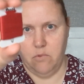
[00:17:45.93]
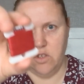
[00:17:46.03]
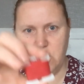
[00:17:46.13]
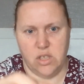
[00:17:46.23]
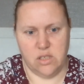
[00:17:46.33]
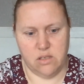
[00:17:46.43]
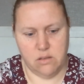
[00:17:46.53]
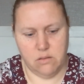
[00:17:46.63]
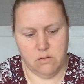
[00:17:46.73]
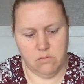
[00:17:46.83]
which is
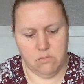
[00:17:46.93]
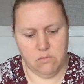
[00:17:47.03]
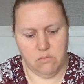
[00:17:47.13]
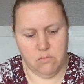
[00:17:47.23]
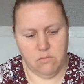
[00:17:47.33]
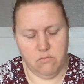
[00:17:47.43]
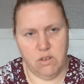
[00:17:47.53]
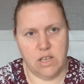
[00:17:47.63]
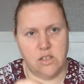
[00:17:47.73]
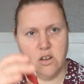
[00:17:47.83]

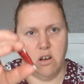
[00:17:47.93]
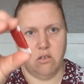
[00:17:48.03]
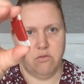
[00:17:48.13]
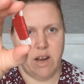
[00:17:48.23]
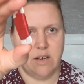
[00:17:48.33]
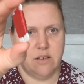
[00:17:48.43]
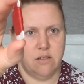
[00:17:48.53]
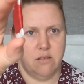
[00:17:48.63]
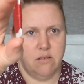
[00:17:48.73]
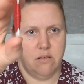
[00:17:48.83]
really dark red.
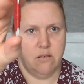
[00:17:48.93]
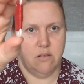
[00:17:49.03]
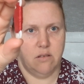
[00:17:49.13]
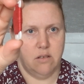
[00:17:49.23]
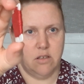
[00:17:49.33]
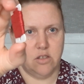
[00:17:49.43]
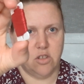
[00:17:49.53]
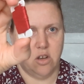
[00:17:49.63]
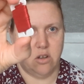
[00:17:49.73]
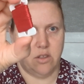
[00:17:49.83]
It's
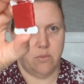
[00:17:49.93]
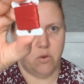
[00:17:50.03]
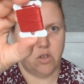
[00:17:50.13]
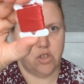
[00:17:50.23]
darker than what